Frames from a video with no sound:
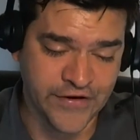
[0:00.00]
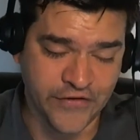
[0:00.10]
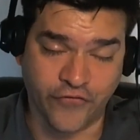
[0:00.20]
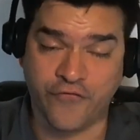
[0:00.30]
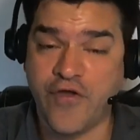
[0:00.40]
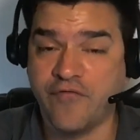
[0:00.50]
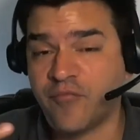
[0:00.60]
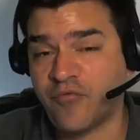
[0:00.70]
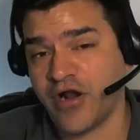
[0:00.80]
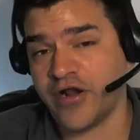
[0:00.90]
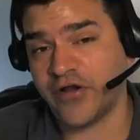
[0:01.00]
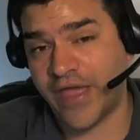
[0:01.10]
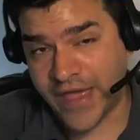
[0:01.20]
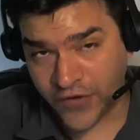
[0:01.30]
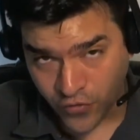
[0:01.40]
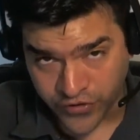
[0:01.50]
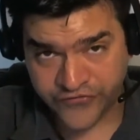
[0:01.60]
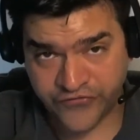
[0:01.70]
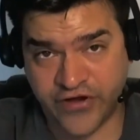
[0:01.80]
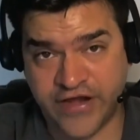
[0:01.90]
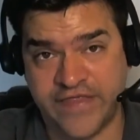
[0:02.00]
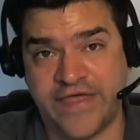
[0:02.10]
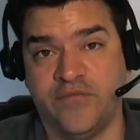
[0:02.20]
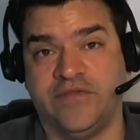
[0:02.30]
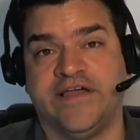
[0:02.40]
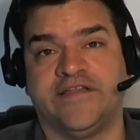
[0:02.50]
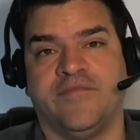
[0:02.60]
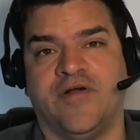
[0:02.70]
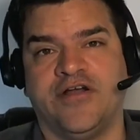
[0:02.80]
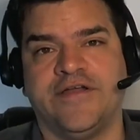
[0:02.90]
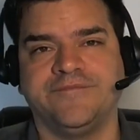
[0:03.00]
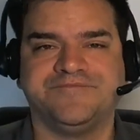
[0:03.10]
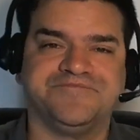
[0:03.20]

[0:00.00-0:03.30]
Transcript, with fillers: So if you have a product and or a training that you would like to market,